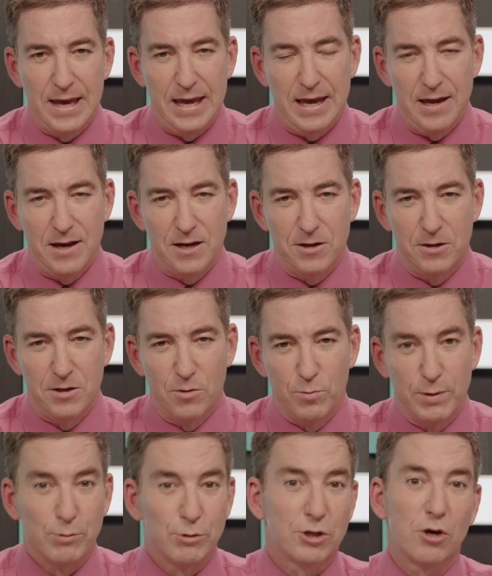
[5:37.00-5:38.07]
And
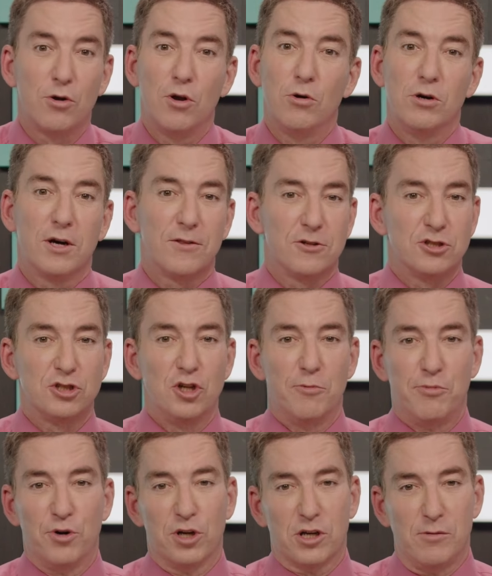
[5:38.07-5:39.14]
we were told, oh, look, there's no
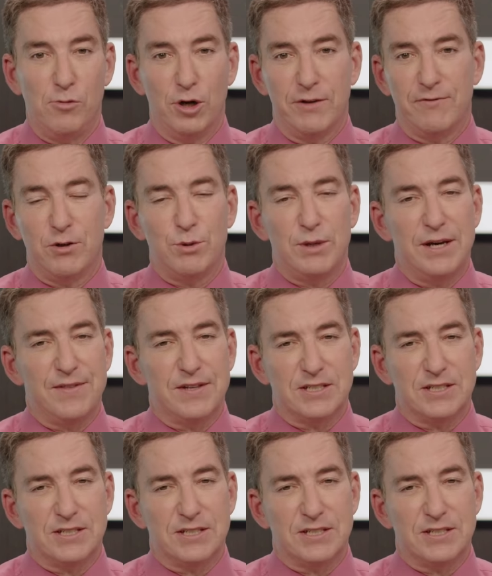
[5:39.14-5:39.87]
political motive to it.